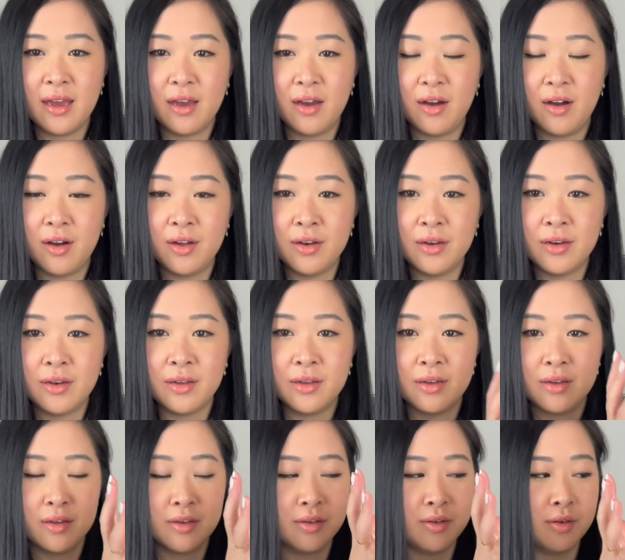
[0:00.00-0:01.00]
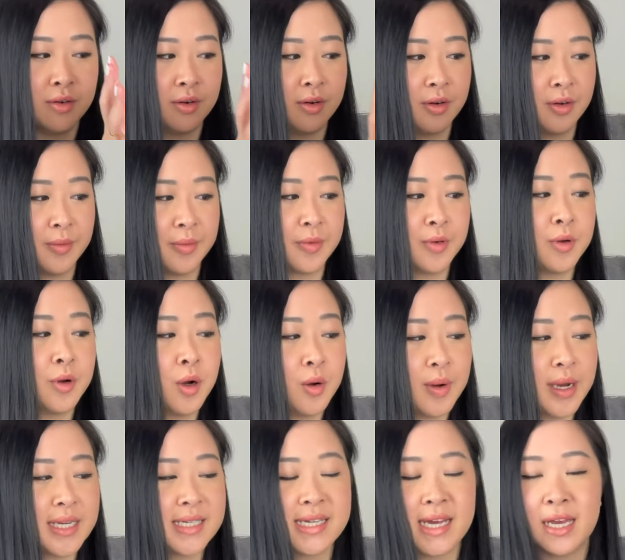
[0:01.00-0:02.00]
on your
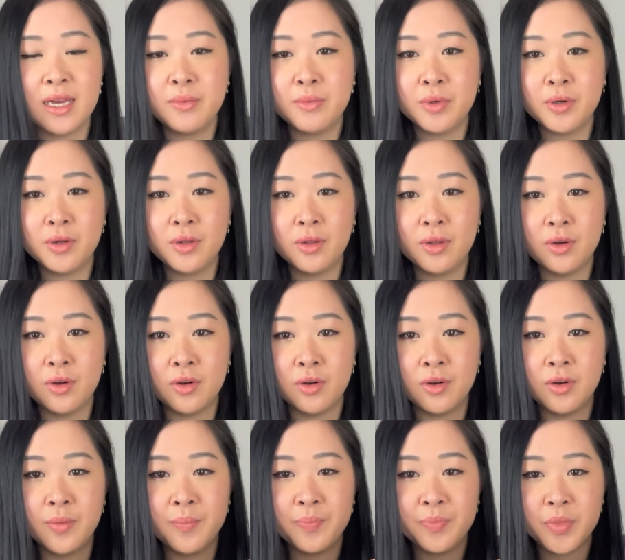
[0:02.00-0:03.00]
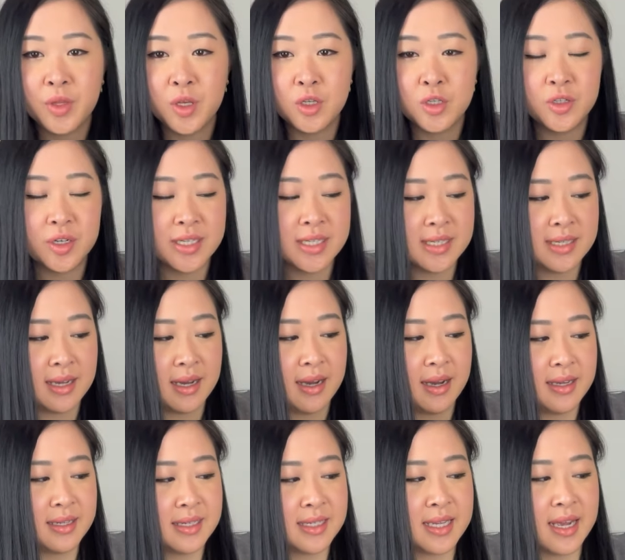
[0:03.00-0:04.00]
hallway table or your dresser,
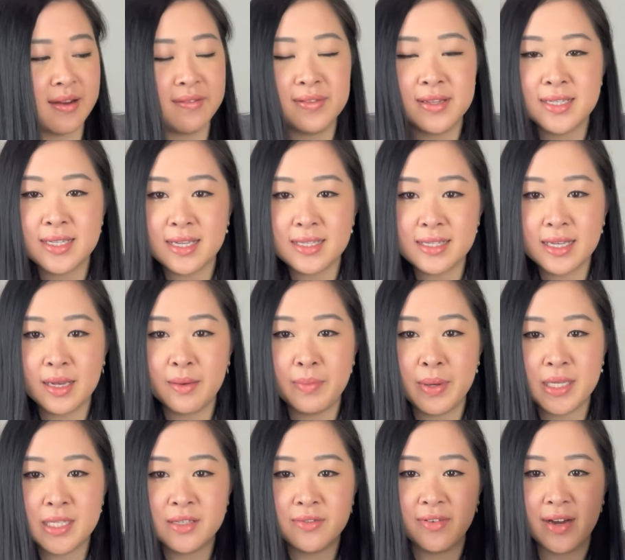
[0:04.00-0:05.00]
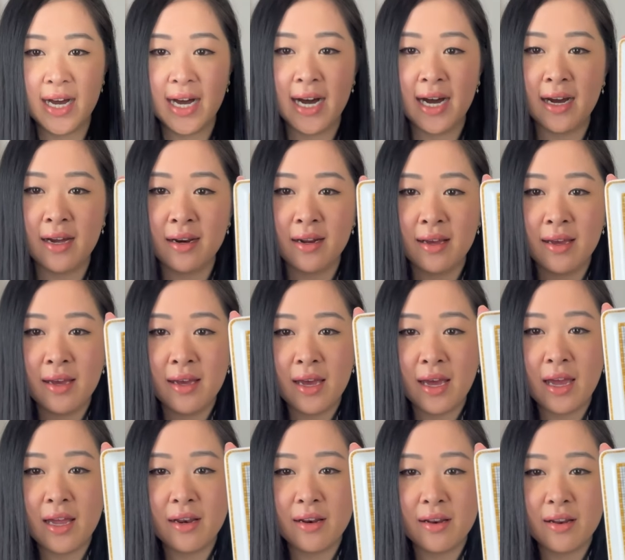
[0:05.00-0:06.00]
and just have this as like a piece of art.
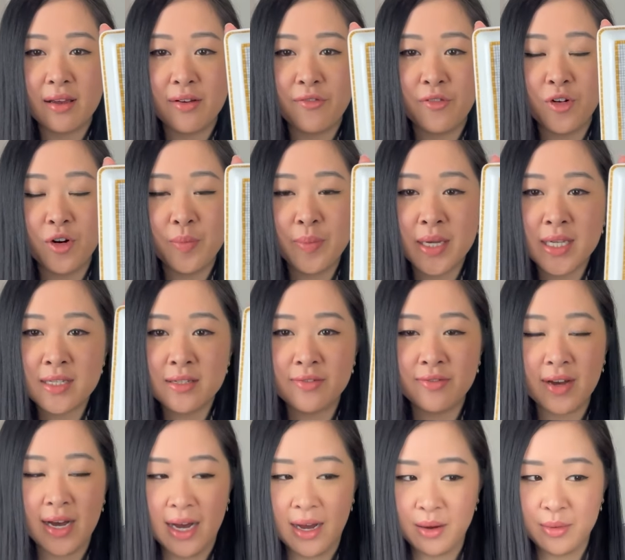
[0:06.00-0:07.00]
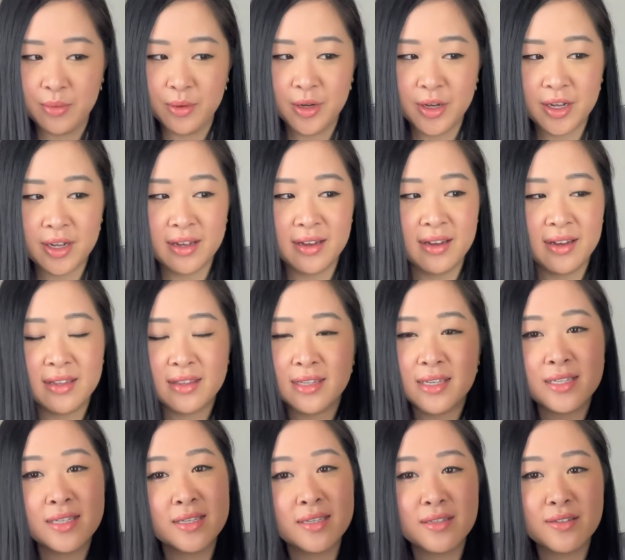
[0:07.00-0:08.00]
And for a piece of artwork,
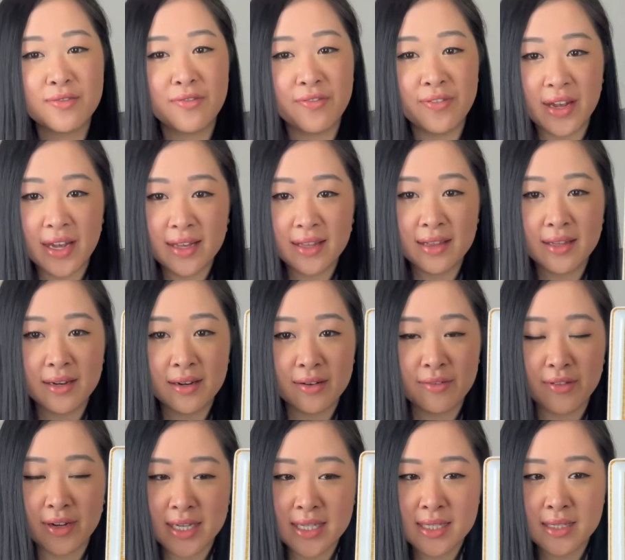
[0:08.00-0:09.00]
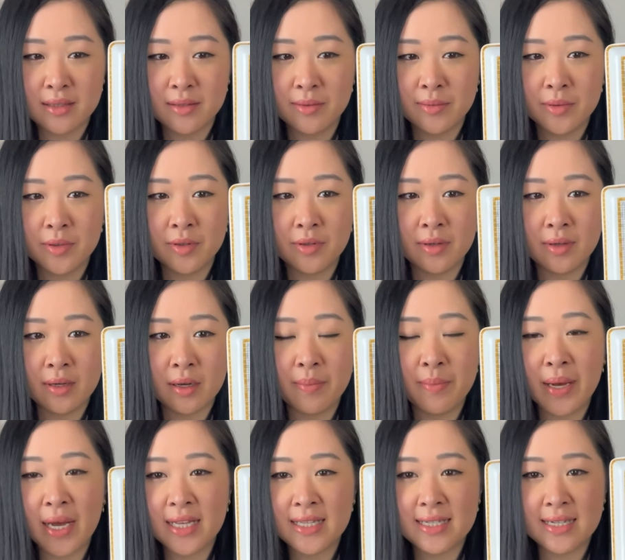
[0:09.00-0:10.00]
this is fairly reasonable
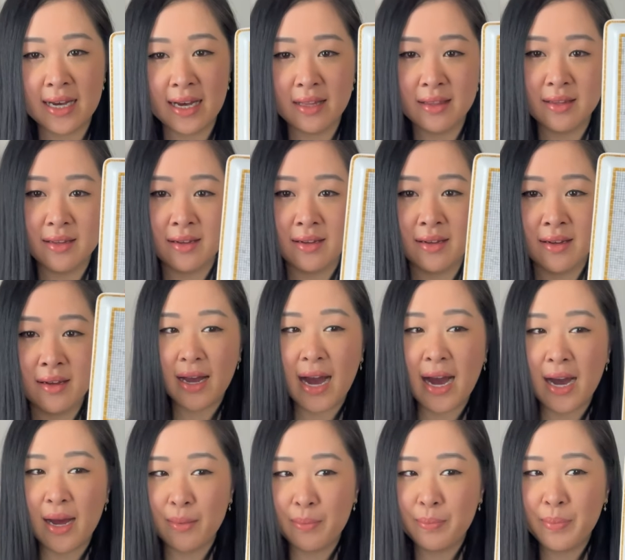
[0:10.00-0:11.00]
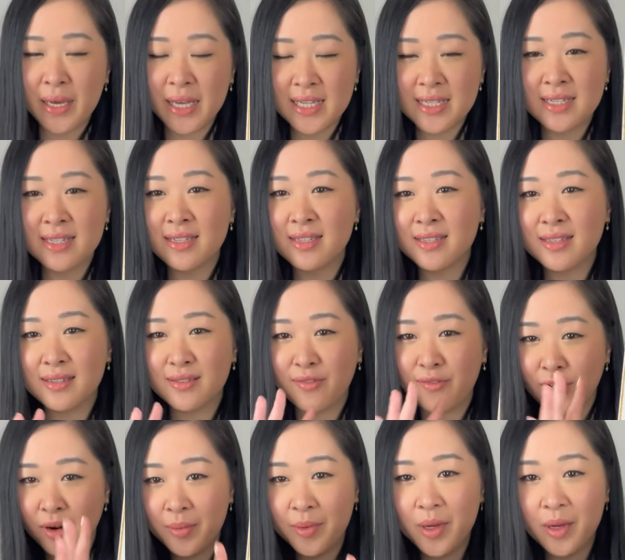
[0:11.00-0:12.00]
compared to other art pieces
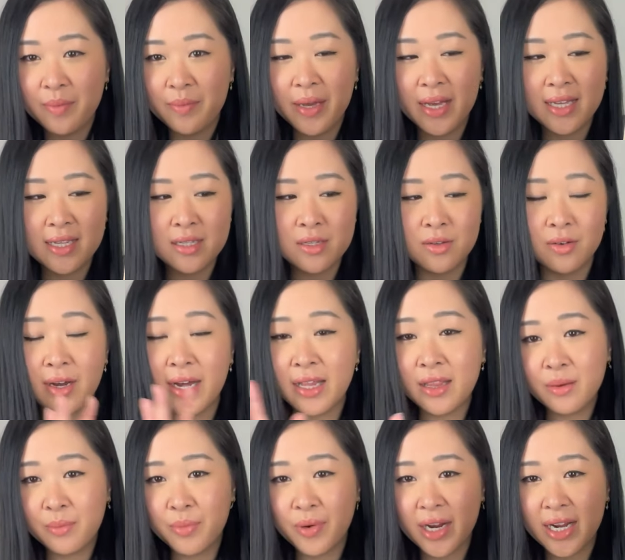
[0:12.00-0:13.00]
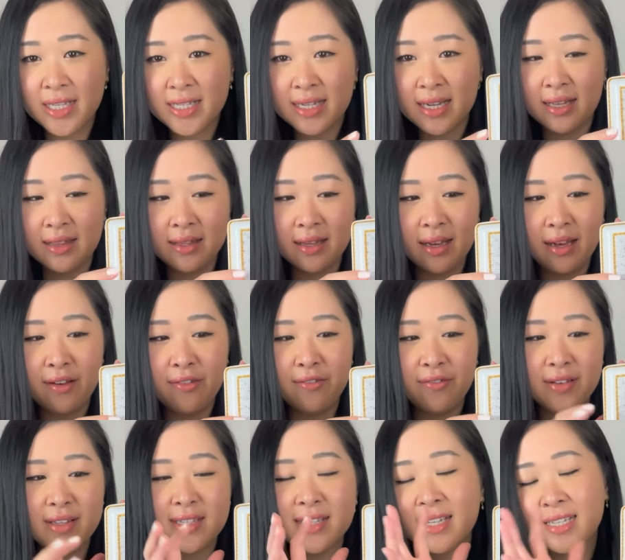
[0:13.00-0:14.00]
from Hermes or other brands out there.
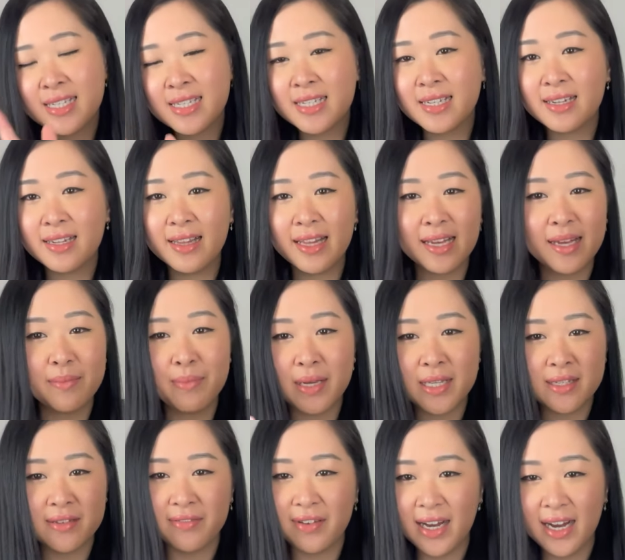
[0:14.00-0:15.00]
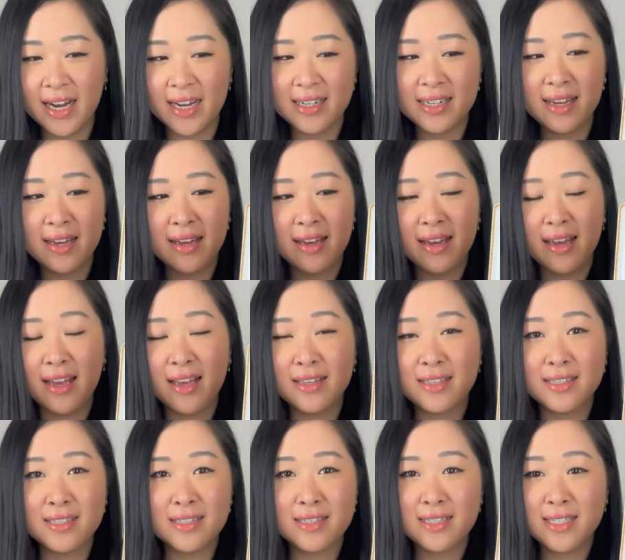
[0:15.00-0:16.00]
If it's considered like a piece of art, it
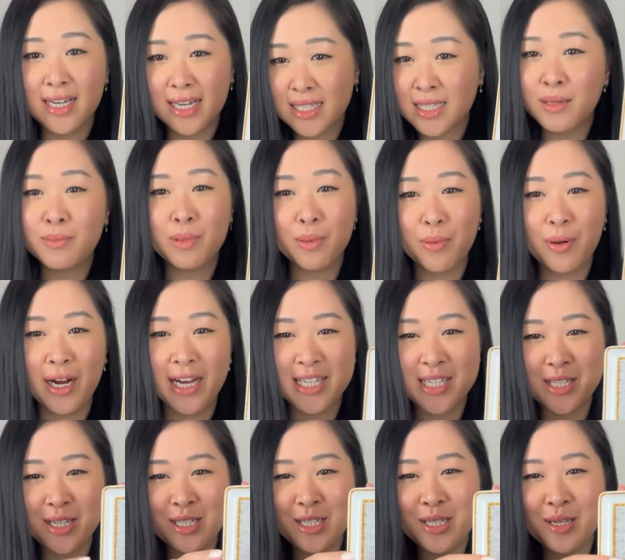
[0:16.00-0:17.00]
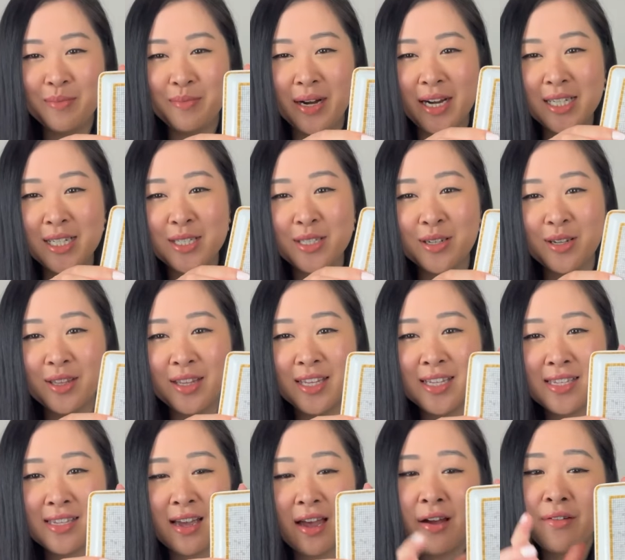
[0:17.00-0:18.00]
just jacks up the price so, so much. So
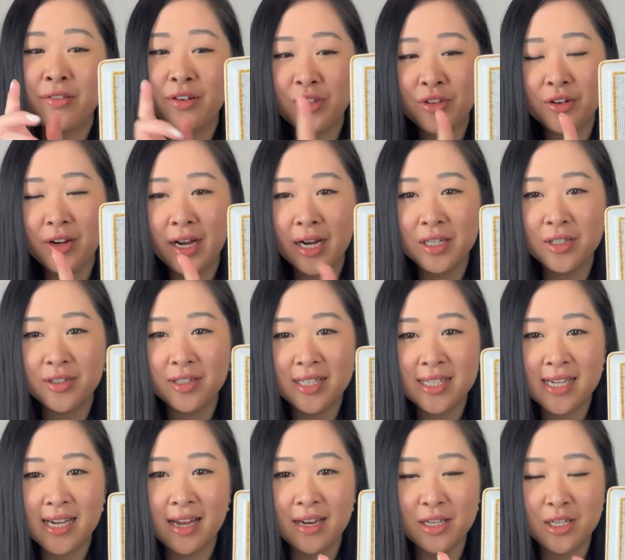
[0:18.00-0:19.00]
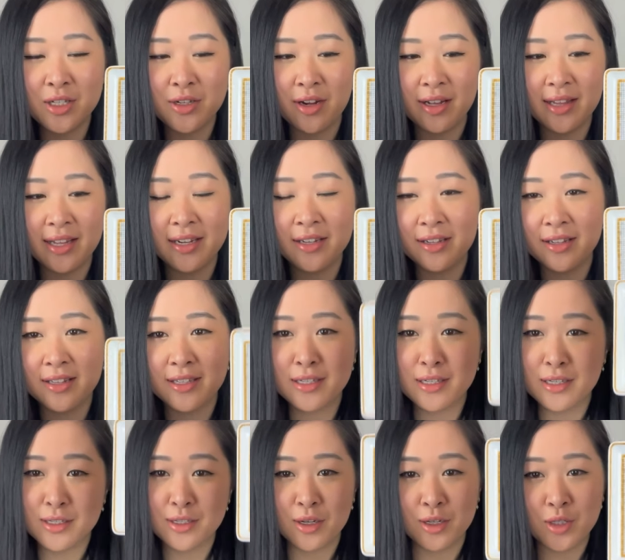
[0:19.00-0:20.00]
this for $310 Australian
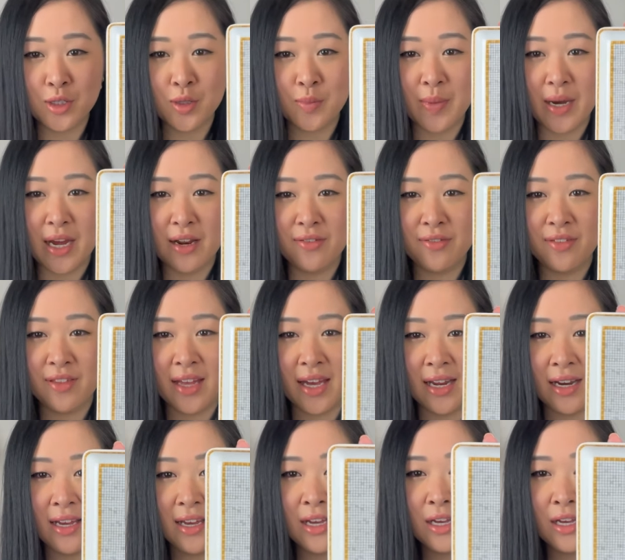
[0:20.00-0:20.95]
was not too bad for that.